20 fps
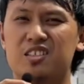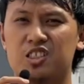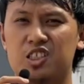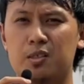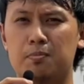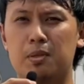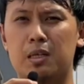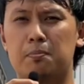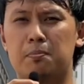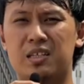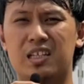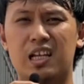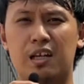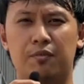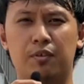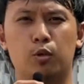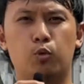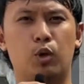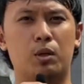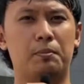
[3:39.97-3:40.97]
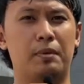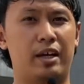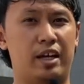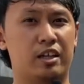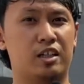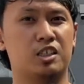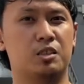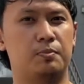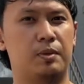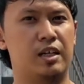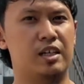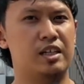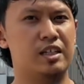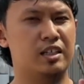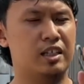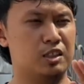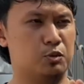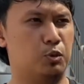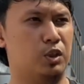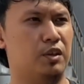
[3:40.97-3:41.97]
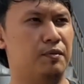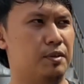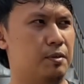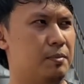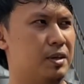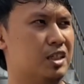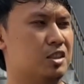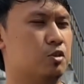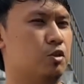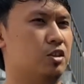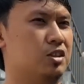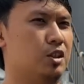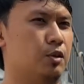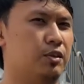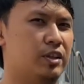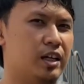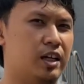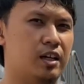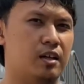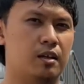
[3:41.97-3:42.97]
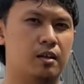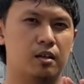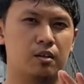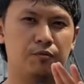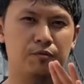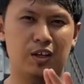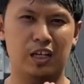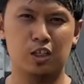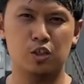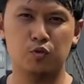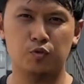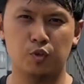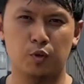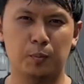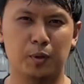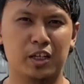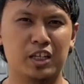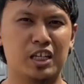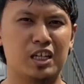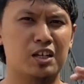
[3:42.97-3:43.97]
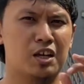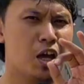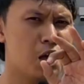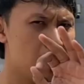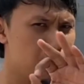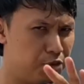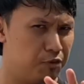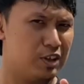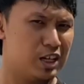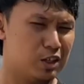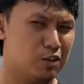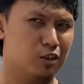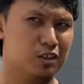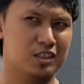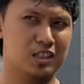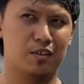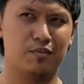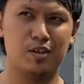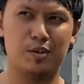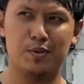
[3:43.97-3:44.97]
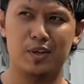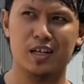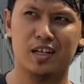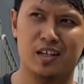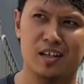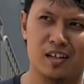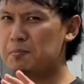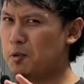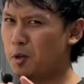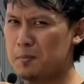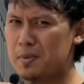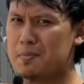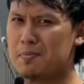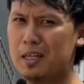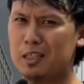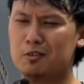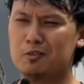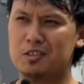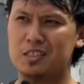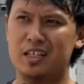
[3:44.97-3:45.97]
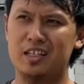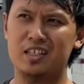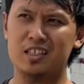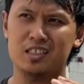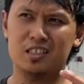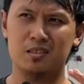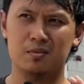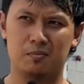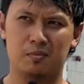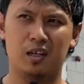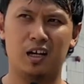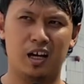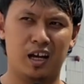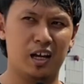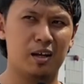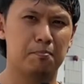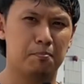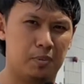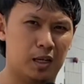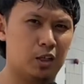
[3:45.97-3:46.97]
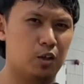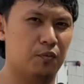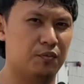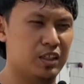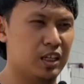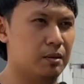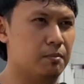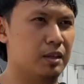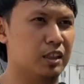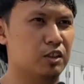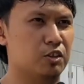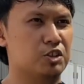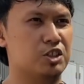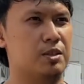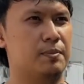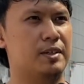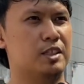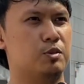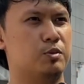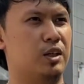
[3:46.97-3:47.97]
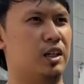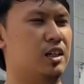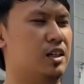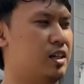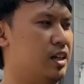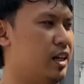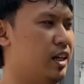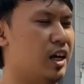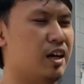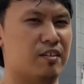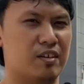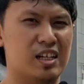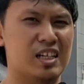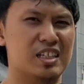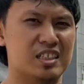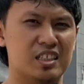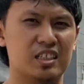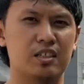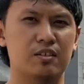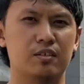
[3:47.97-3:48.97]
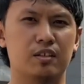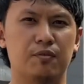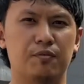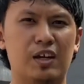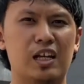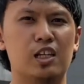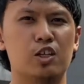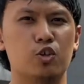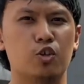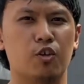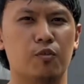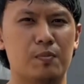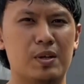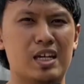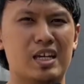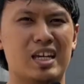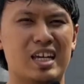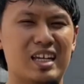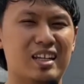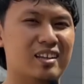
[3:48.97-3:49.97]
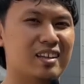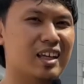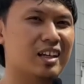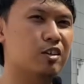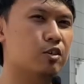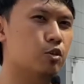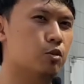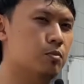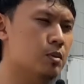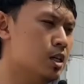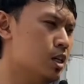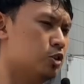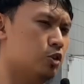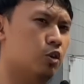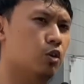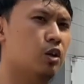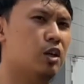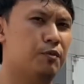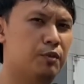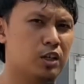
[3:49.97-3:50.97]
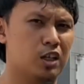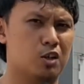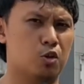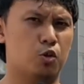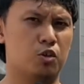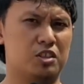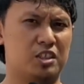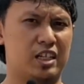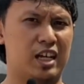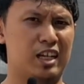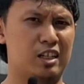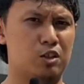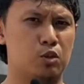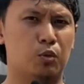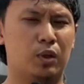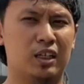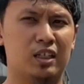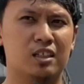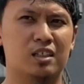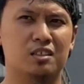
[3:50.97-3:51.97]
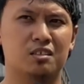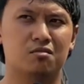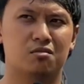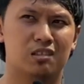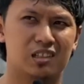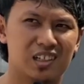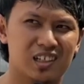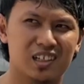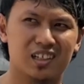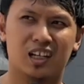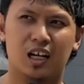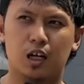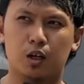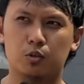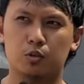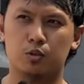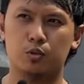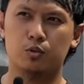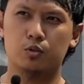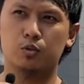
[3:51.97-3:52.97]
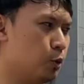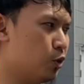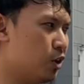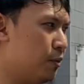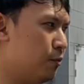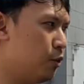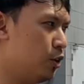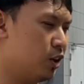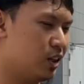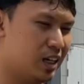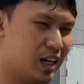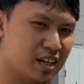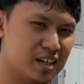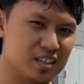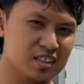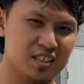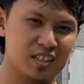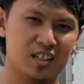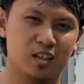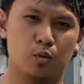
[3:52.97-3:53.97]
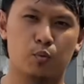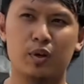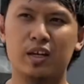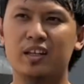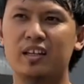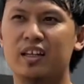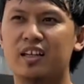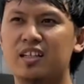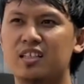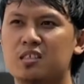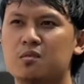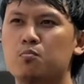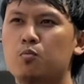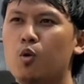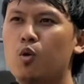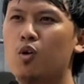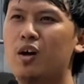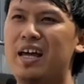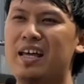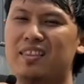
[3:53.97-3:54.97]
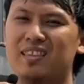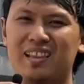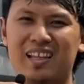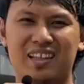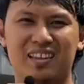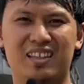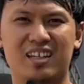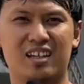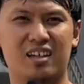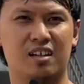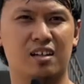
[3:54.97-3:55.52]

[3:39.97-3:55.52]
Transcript: GPP Level 1 by Angus Bradley. That's one of the best courses out there. Value for money, free calls every week. I'm not being paid to say this. I am part of that mentorship as well, and I really see the value of being in that group. So if you're a coach and you want to learn how to program for your clients in a way that is more athletic,